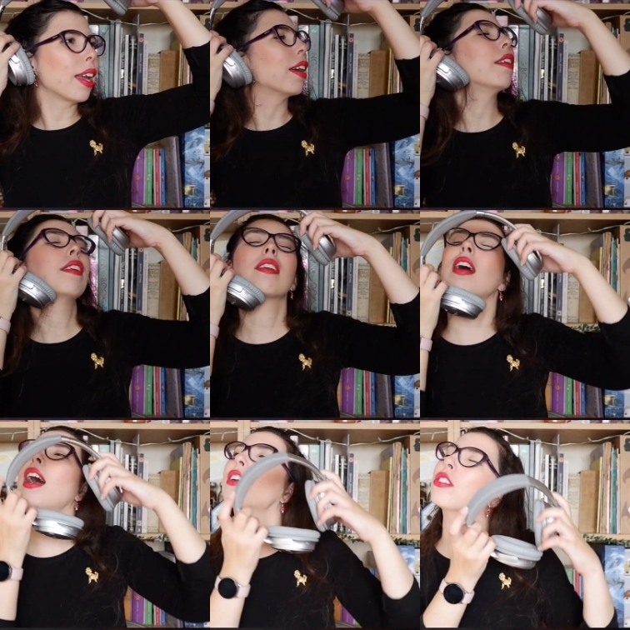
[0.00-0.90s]
And
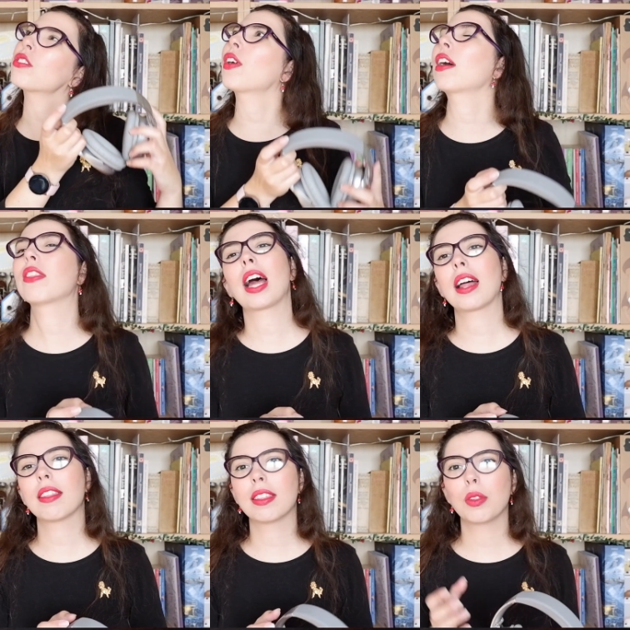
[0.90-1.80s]
I just found
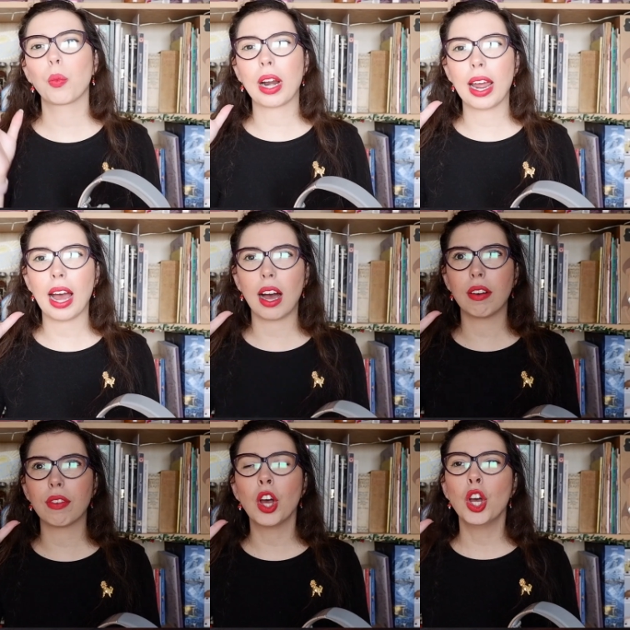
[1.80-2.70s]
that when I
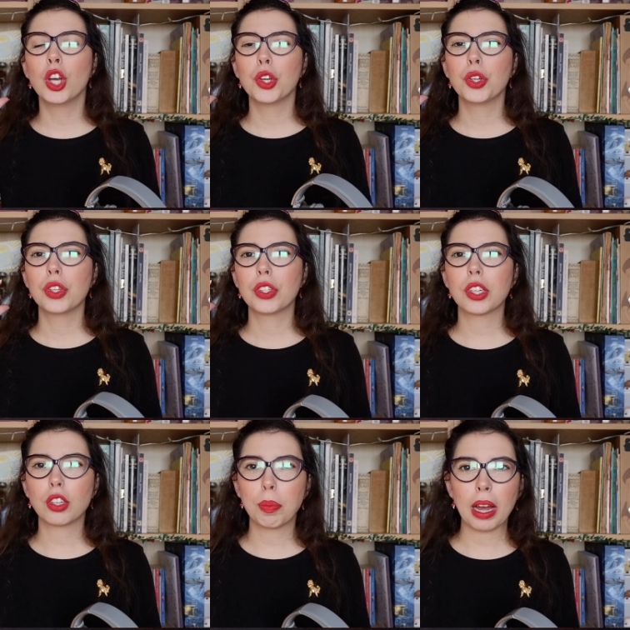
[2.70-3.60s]
have
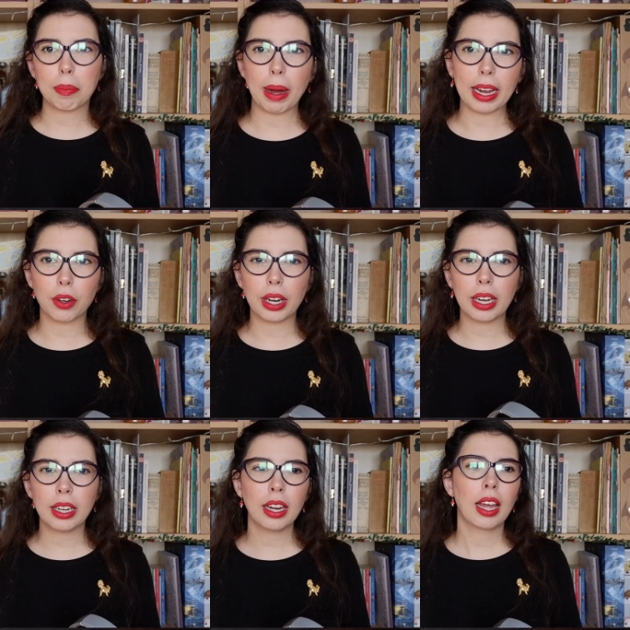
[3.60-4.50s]
such bad
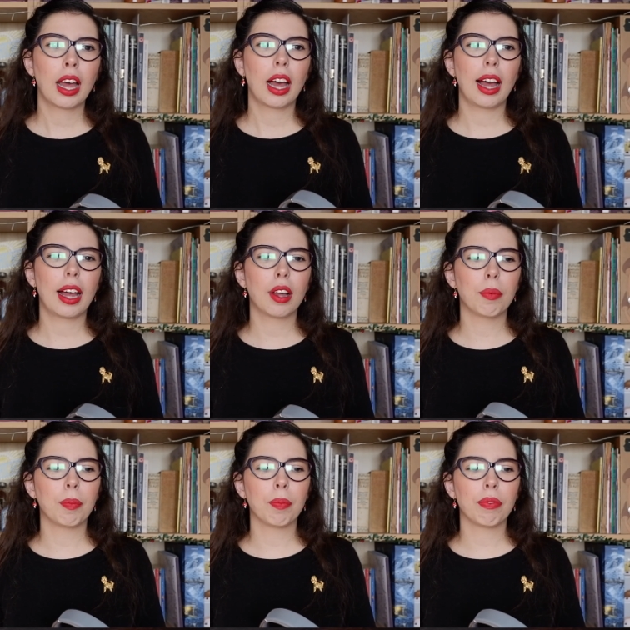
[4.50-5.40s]
migraine
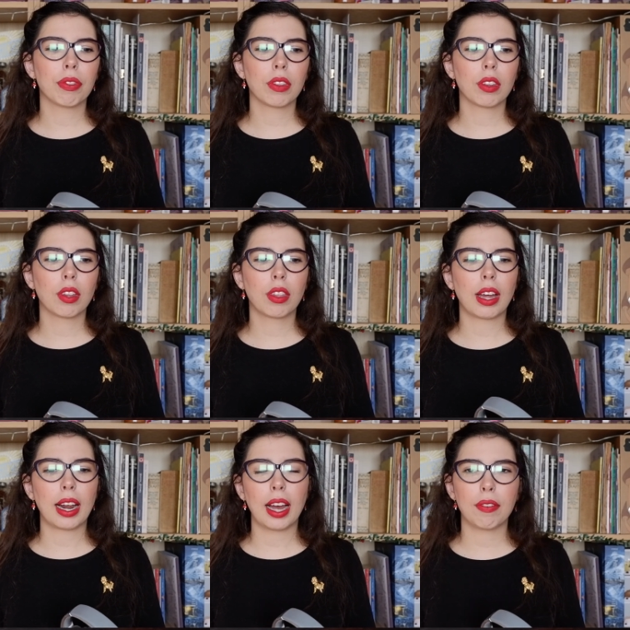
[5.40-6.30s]

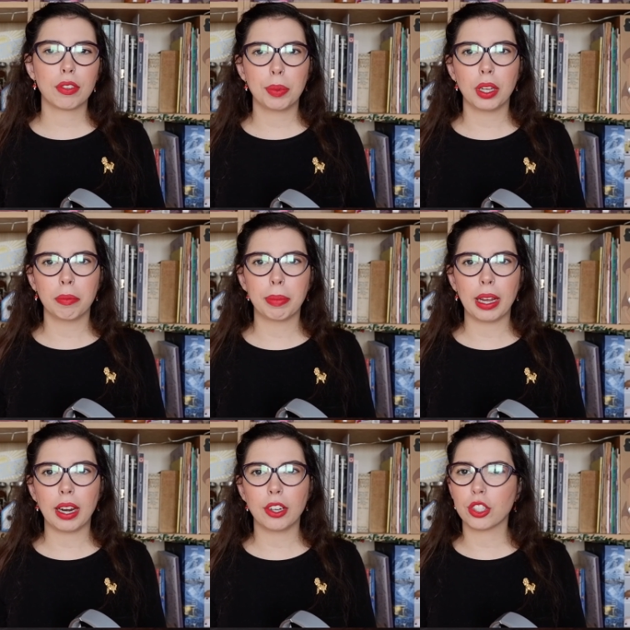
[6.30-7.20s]
that I have to be in
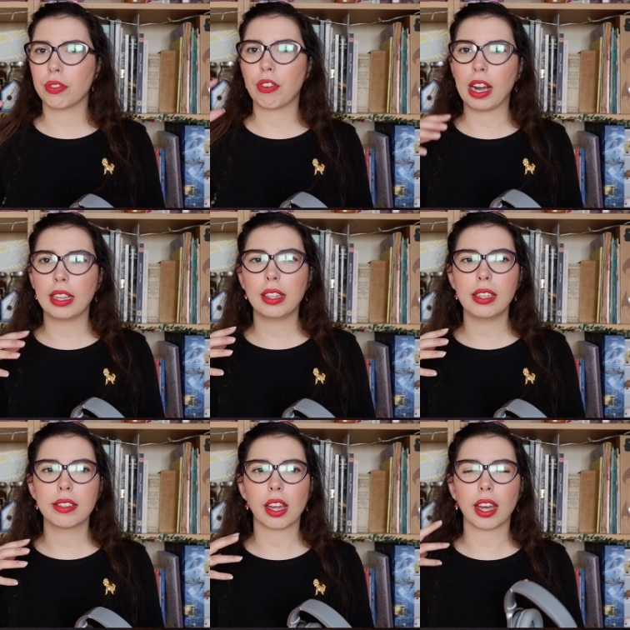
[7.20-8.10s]
bed, I just find
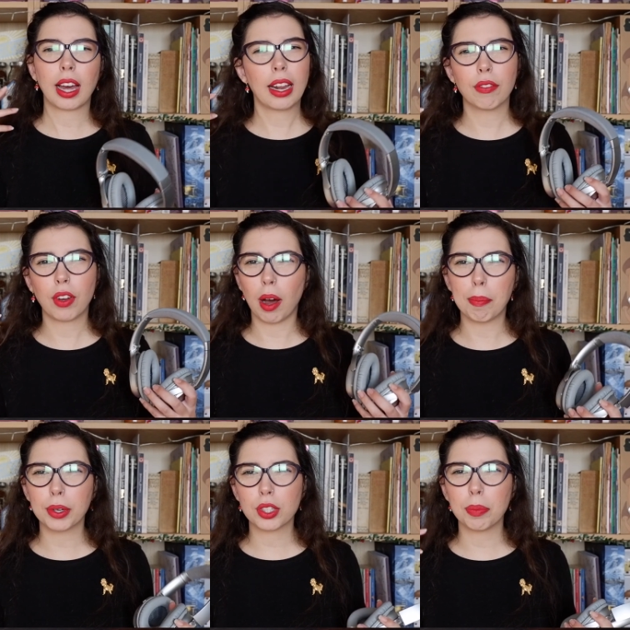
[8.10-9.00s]
these kind of
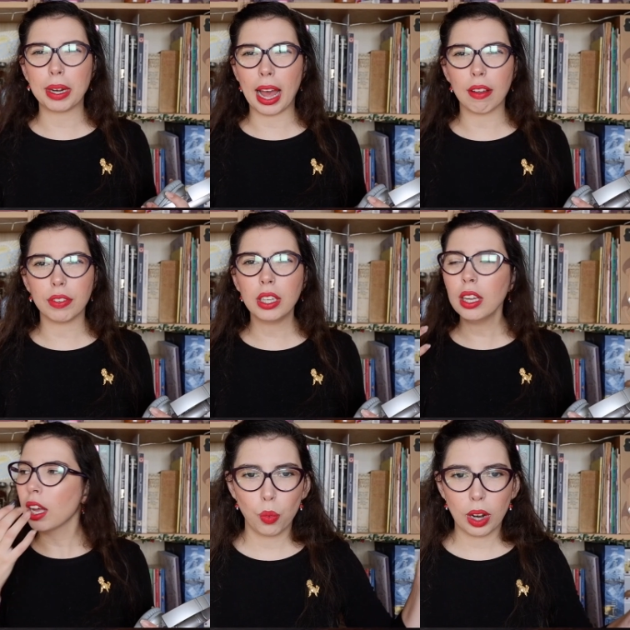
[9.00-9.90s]
cumbersome and
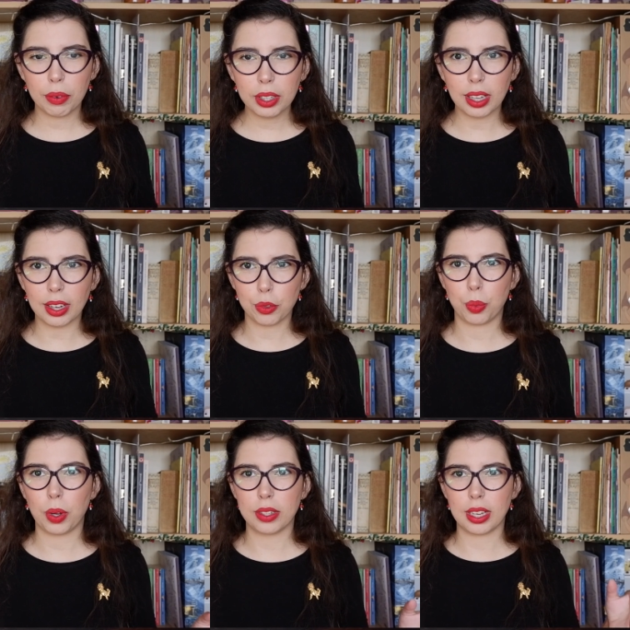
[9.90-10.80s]
heavy. What I realized
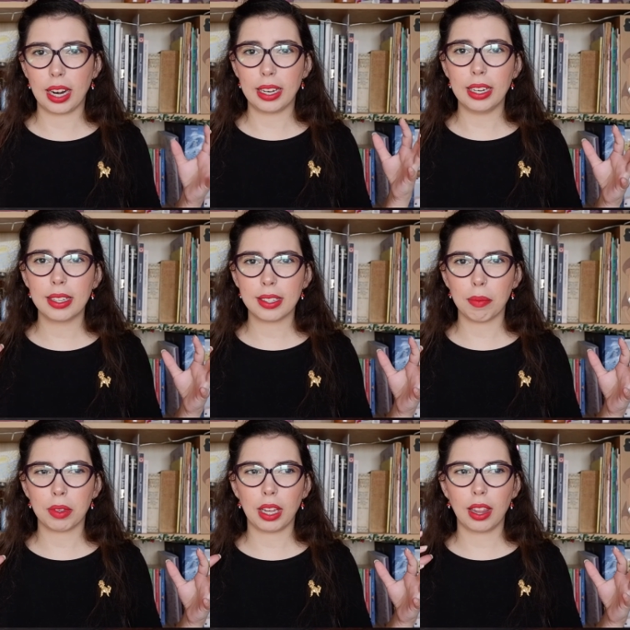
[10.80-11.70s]
was that I needed
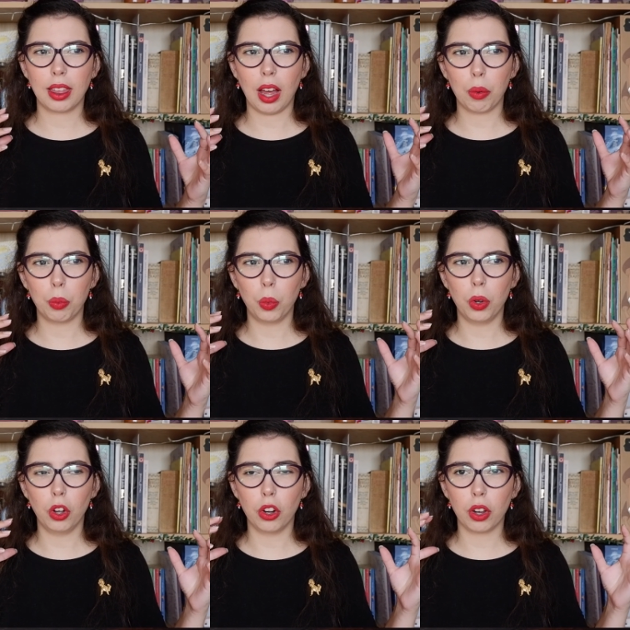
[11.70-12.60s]
something that
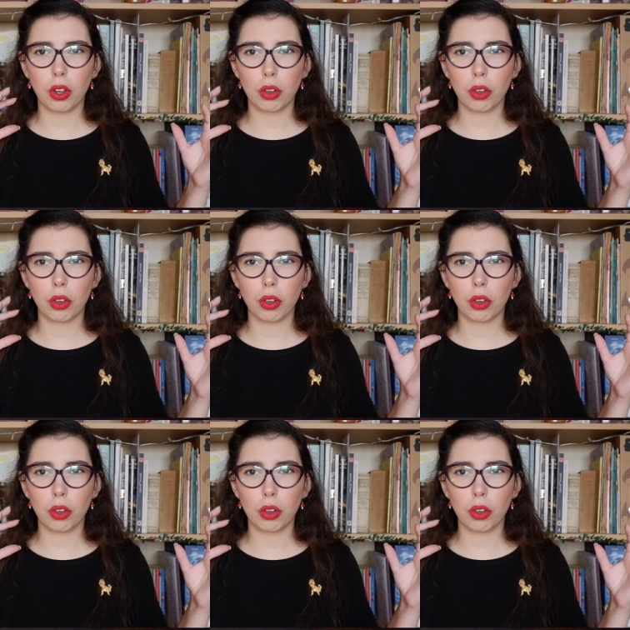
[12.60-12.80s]
would